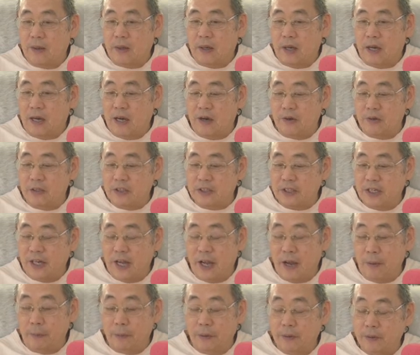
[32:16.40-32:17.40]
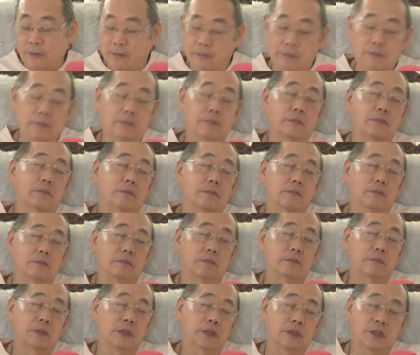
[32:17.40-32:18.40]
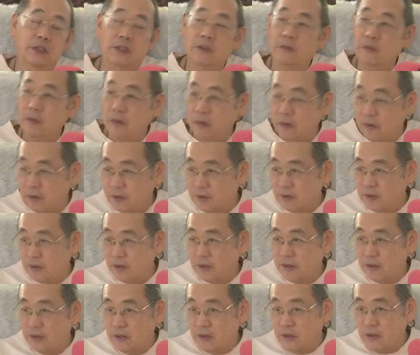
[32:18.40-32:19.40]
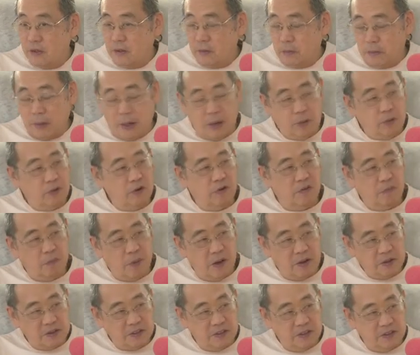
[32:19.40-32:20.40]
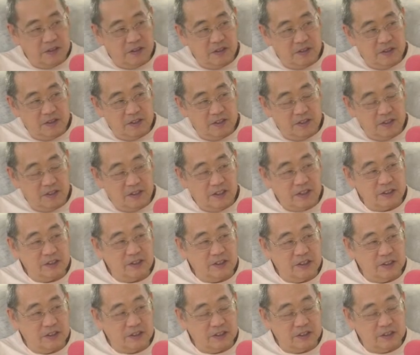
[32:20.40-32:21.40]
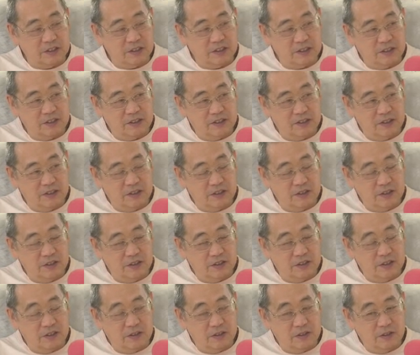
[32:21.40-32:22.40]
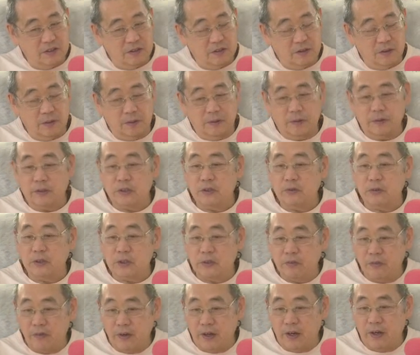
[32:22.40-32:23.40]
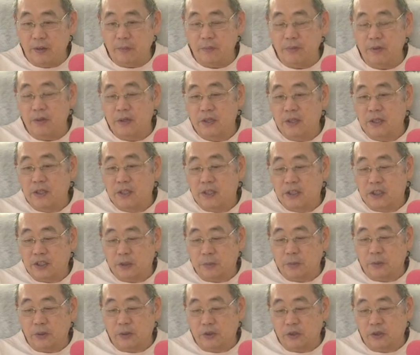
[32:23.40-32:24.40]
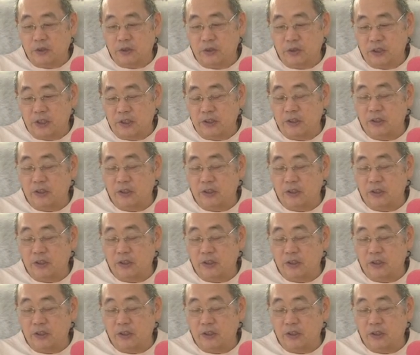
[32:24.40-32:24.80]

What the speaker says: How does it happen? Mercy of the Lord. Power of bhakti does this. So we develop spiritual sense.